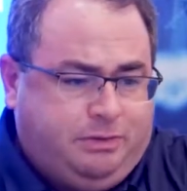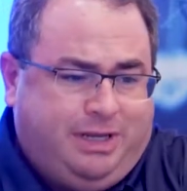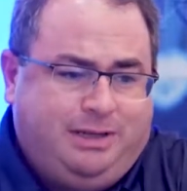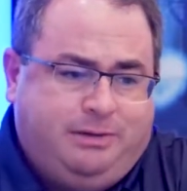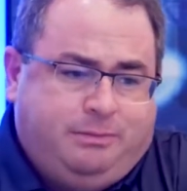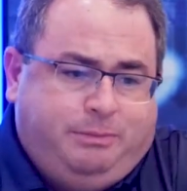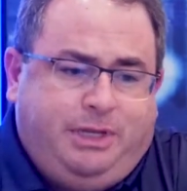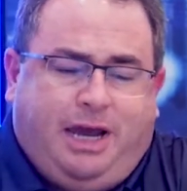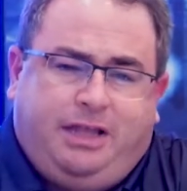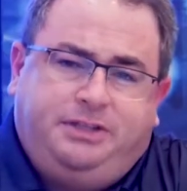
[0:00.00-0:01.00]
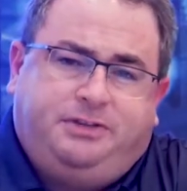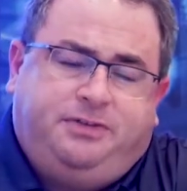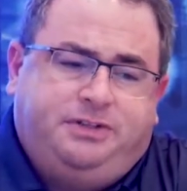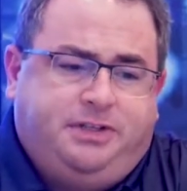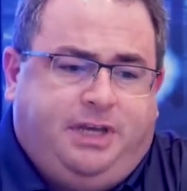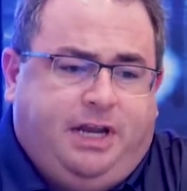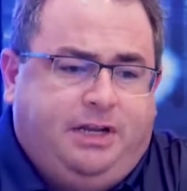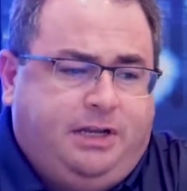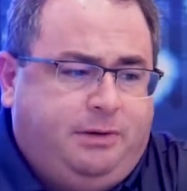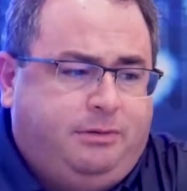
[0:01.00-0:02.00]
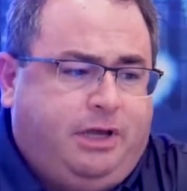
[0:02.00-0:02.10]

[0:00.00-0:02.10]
can be highly sophisticated in